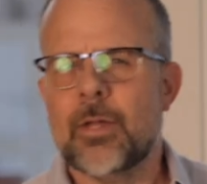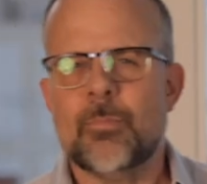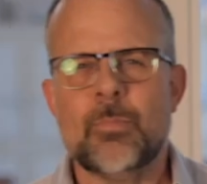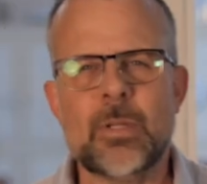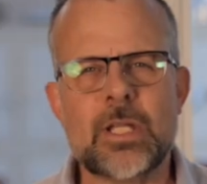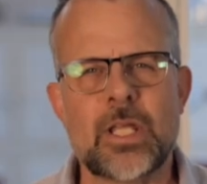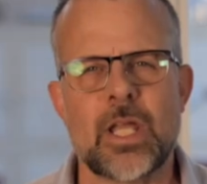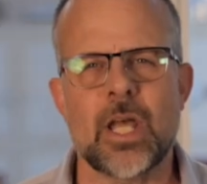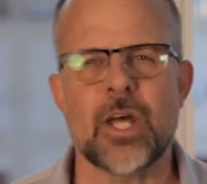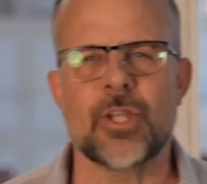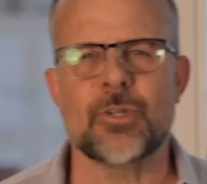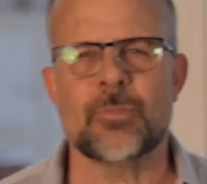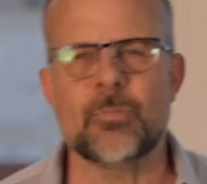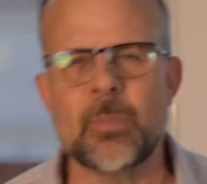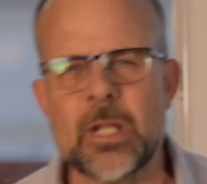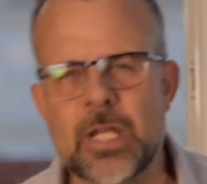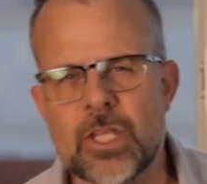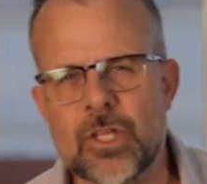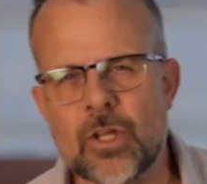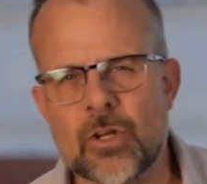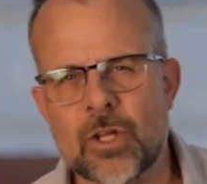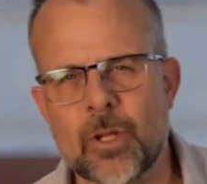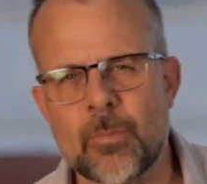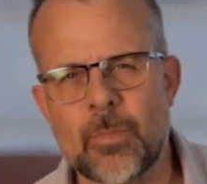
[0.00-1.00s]
Because
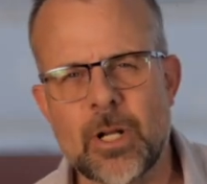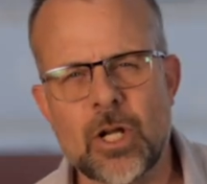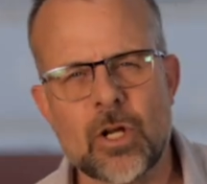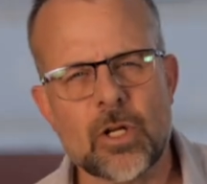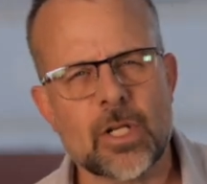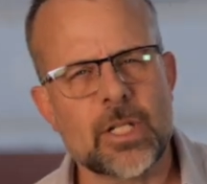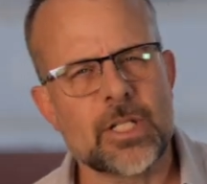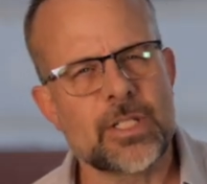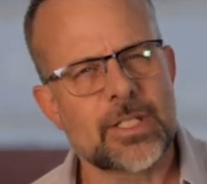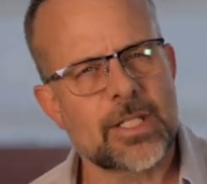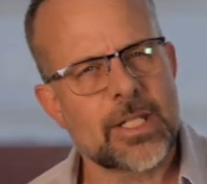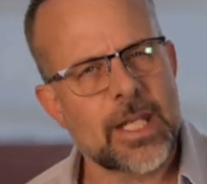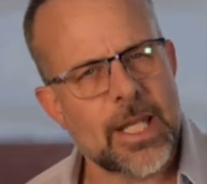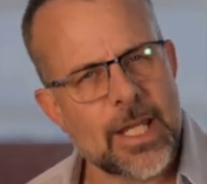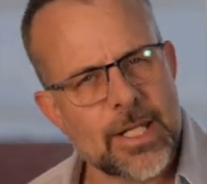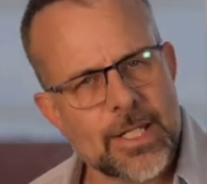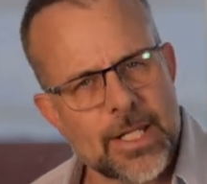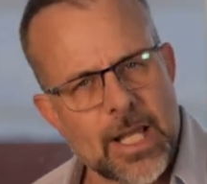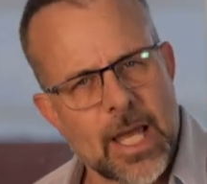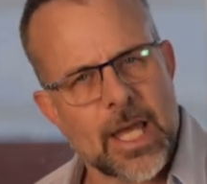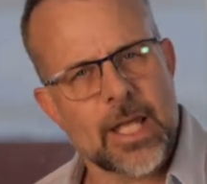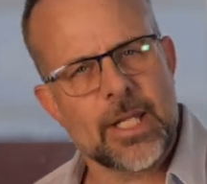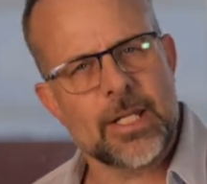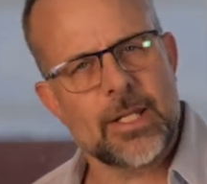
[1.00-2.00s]
many young Americans
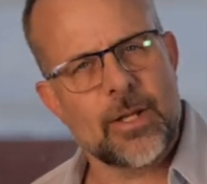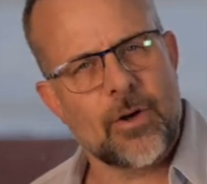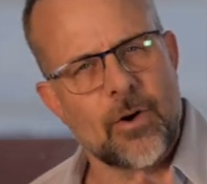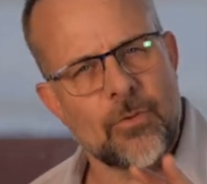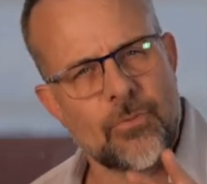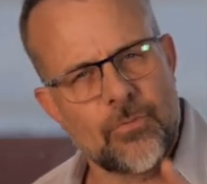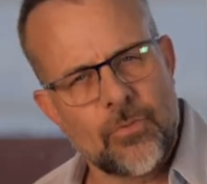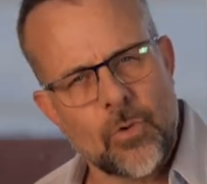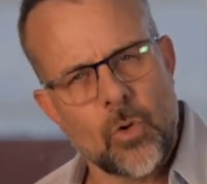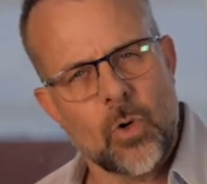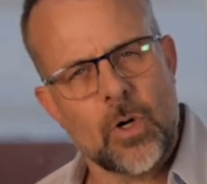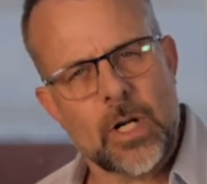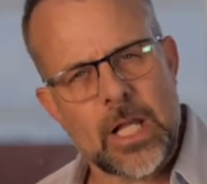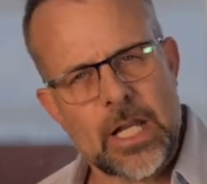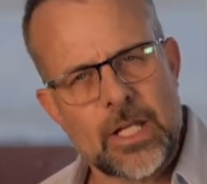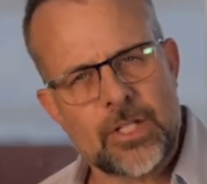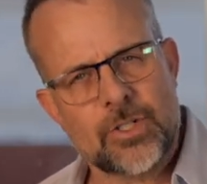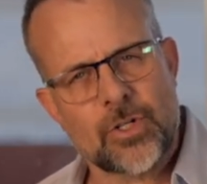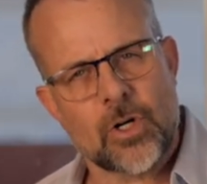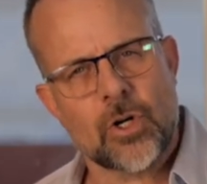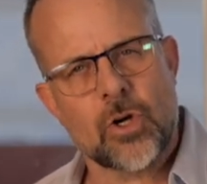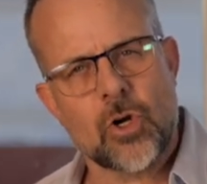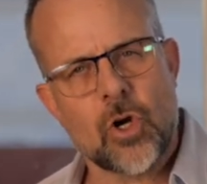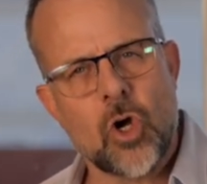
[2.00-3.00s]
cannot afford a
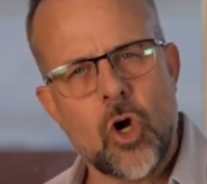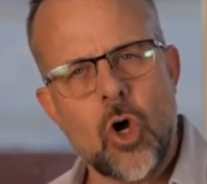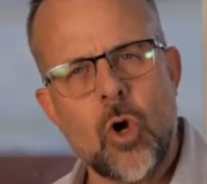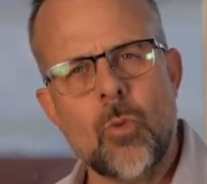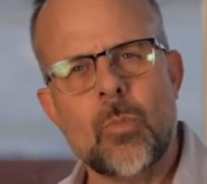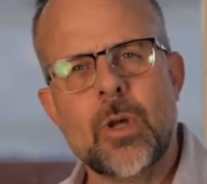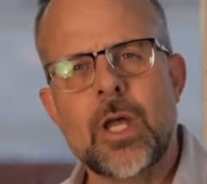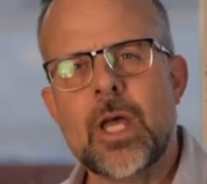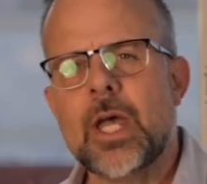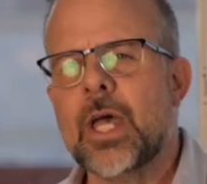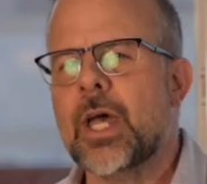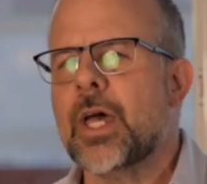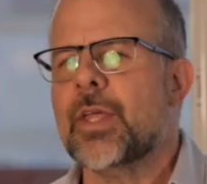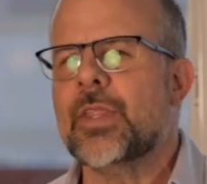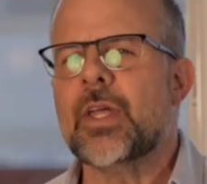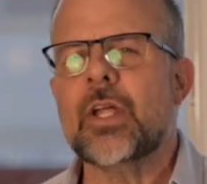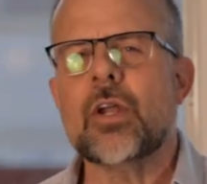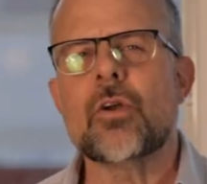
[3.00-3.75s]
starter home, they